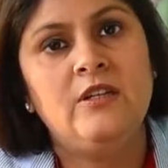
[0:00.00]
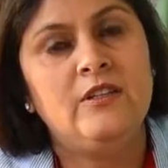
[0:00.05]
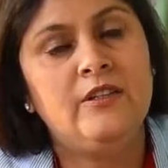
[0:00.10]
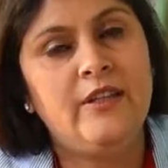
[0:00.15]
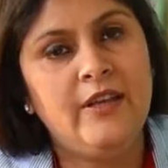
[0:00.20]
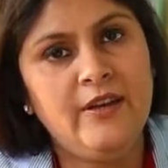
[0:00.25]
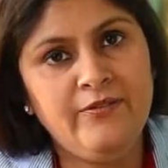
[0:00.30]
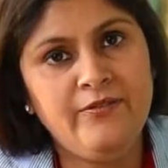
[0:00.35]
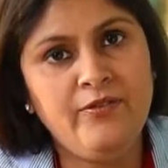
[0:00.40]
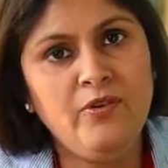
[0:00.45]

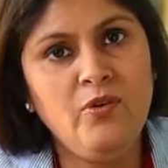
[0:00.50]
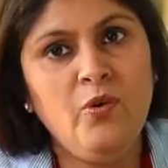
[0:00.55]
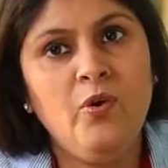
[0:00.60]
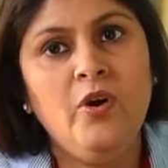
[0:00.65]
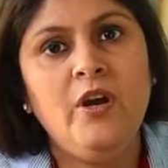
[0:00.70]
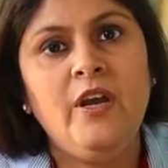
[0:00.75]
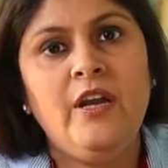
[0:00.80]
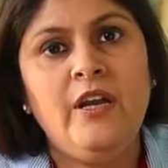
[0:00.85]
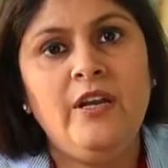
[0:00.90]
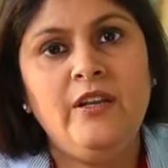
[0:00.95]

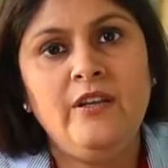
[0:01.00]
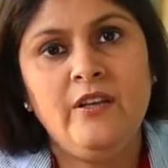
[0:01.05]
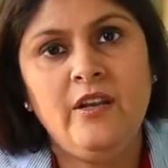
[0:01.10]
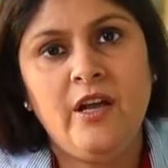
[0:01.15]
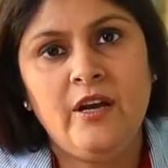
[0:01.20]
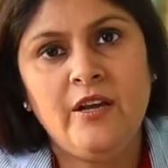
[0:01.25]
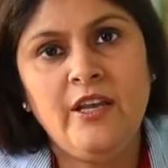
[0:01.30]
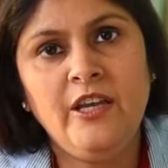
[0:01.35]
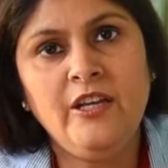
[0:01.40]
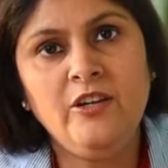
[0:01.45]
Therefore, in
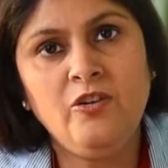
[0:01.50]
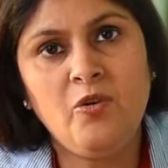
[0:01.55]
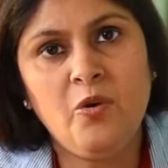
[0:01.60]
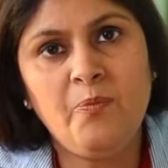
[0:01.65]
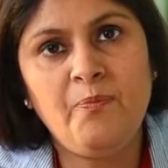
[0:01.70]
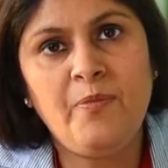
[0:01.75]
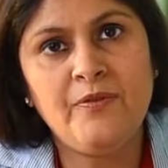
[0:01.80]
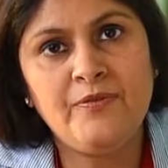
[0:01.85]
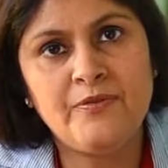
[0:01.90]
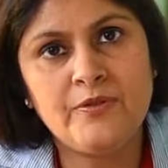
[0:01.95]
Nagin
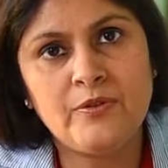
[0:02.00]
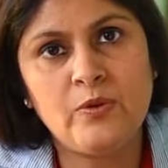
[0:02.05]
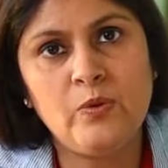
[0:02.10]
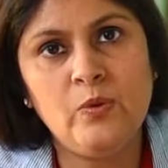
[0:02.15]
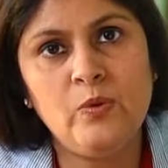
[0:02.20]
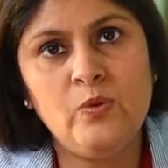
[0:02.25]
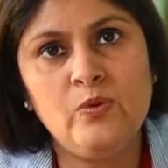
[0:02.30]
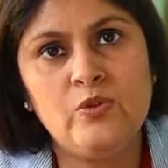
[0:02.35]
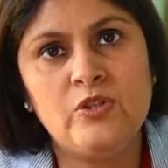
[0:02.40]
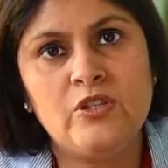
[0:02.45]
group of
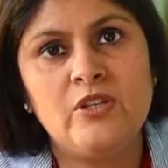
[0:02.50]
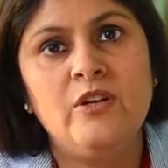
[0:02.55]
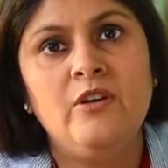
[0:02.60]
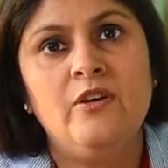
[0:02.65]
schools,